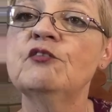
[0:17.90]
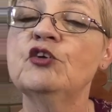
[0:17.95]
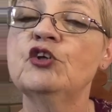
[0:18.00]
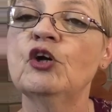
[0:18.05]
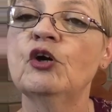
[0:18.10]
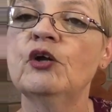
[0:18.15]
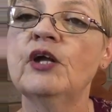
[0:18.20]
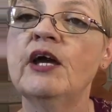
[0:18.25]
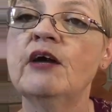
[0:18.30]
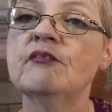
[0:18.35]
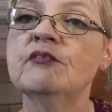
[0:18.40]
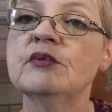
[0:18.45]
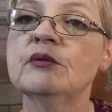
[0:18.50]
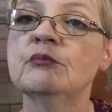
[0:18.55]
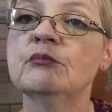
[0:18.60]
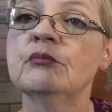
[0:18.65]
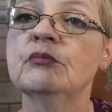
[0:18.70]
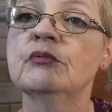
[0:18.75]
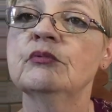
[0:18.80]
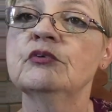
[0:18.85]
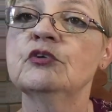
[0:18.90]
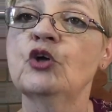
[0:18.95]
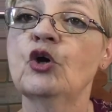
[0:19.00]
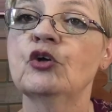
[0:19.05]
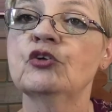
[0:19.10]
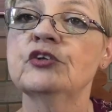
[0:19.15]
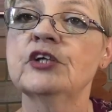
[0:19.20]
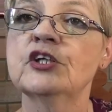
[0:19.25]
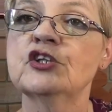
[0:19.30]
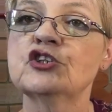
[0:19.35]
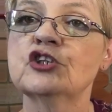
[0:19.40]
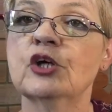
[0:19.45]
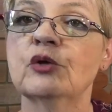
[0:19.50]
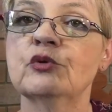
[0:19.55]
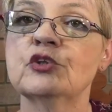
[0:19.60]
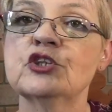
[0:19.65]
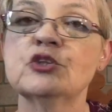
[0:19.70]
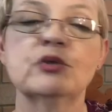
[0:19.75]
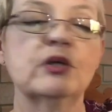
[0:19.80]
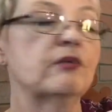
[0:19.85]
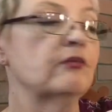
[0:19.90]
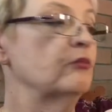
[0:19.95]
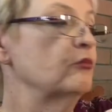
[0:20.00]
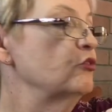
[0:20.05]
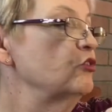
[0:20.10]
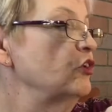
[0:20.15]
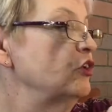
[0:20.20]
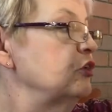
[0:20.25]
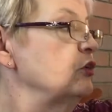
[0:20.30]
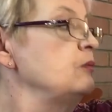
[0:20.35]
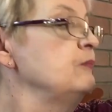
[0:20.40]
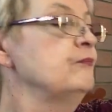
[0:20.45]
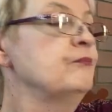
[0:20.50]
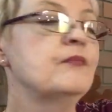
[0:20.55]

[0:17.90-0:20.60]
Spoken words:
you don't have them, contact Jo and she'll give them to you.